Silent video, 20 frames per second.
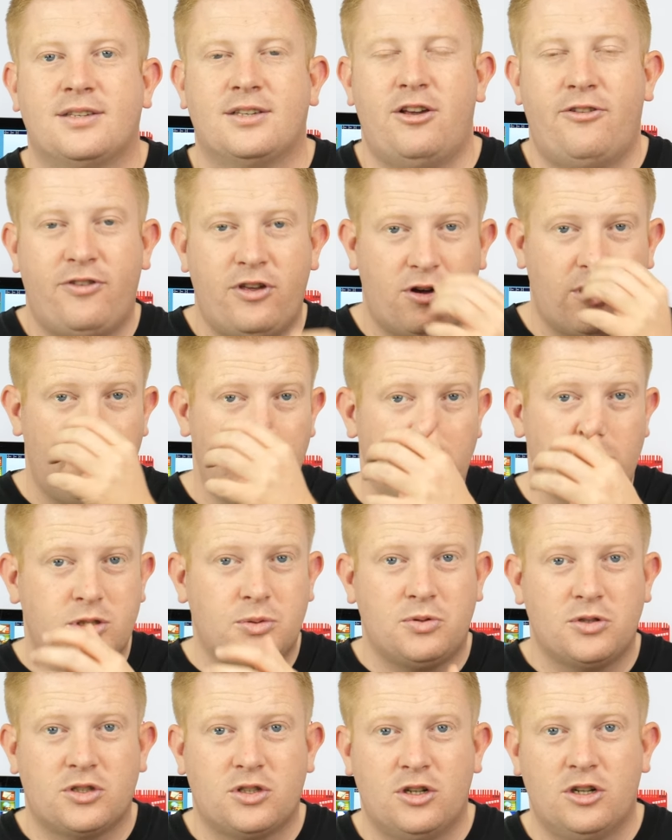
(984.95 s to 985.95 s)
So if you've got
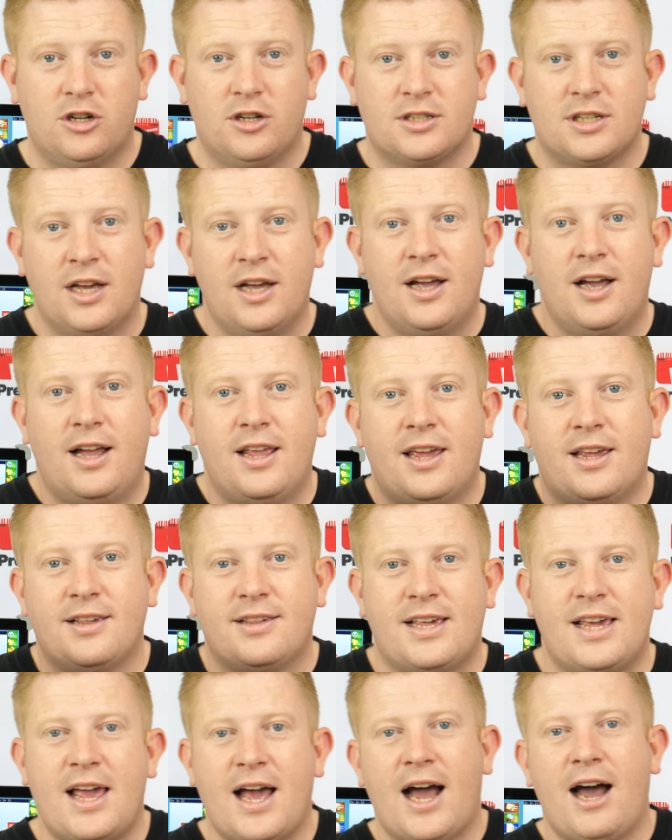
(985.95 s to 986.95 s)
multiple stores, you can
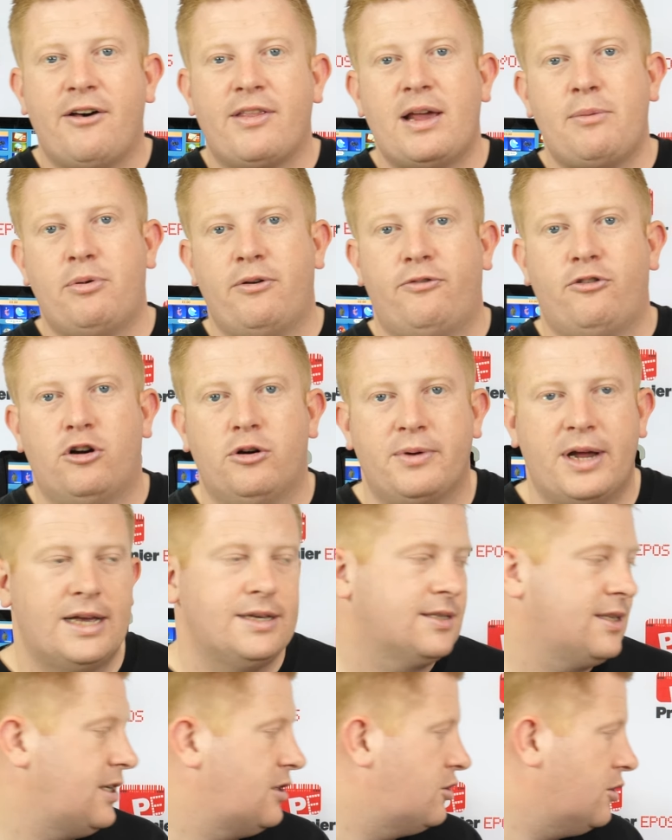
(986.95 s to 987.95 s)
see how they perform
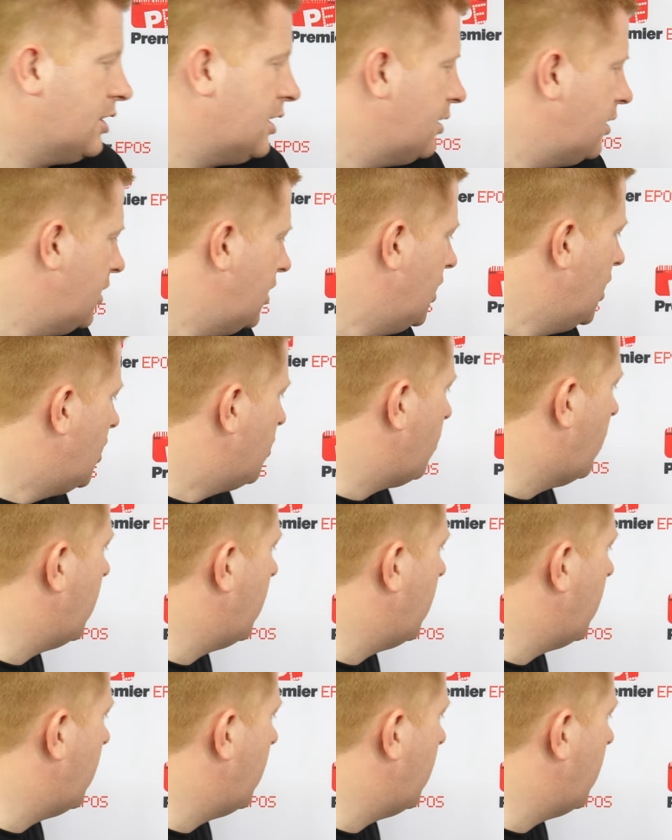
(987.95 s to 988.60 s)
against each other. The